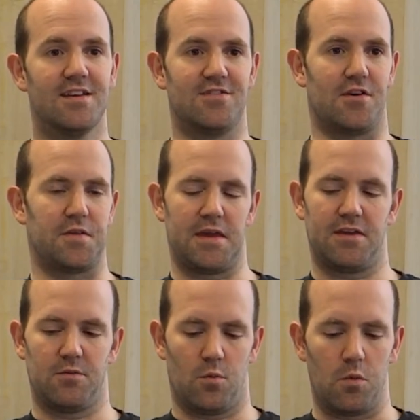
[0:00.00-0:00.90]
So I
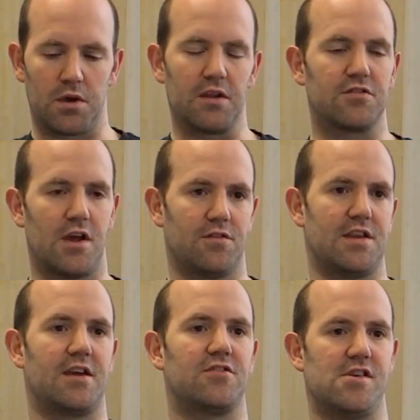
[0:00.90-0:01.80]
think what we're going to see over
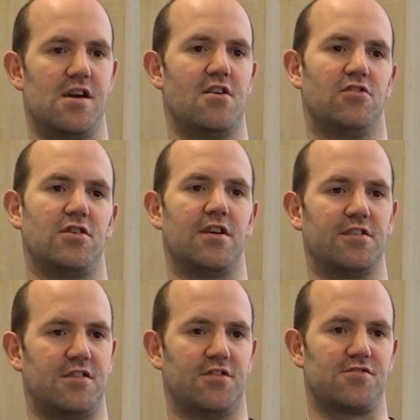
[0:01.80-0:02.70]
the next year is you're going
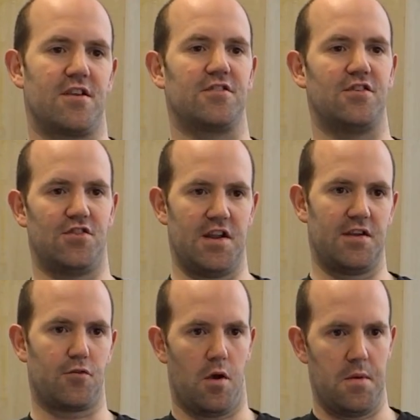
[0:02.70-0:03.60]
to see us transitioning
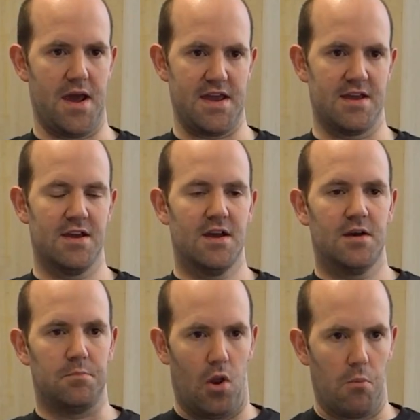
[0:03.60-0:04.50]
from a
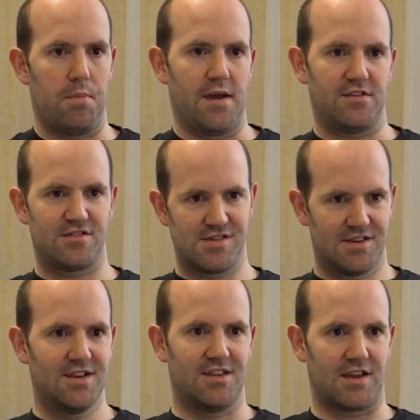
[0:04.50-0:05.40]

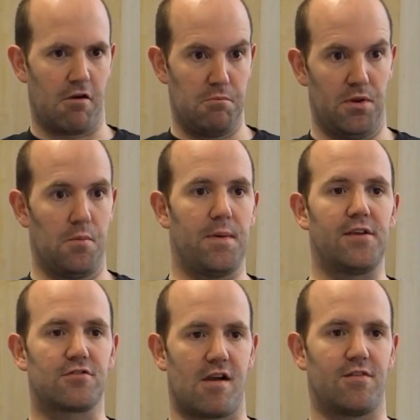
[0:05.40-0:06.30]
blob-based, the current
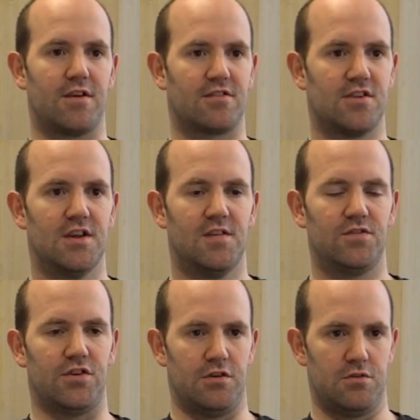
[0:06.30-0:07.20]
blob-based graphics,
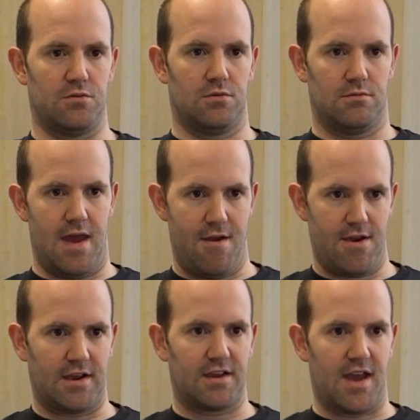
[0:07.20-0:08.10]
to
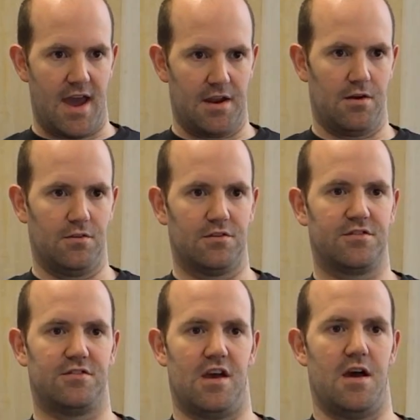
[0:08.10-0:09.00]
Eric
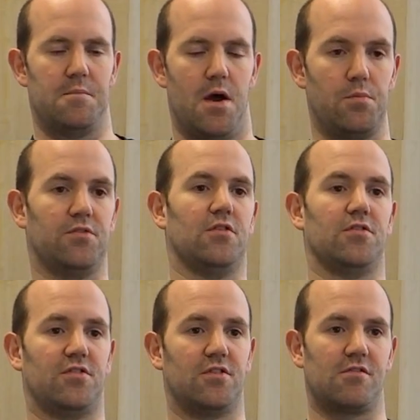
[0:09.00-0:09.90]
Anholt's um, open
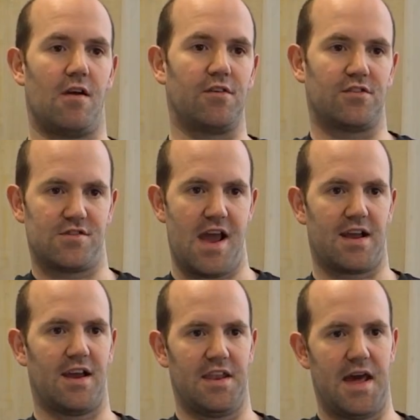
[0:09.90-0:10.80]
source graphics stack,
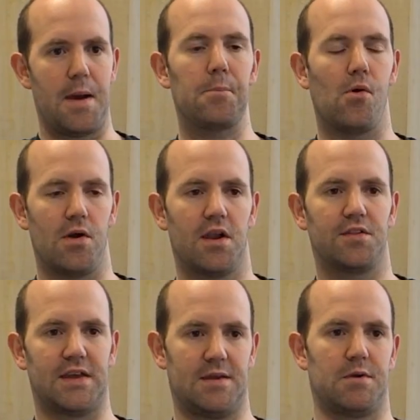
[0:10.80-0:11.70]
at that point I think it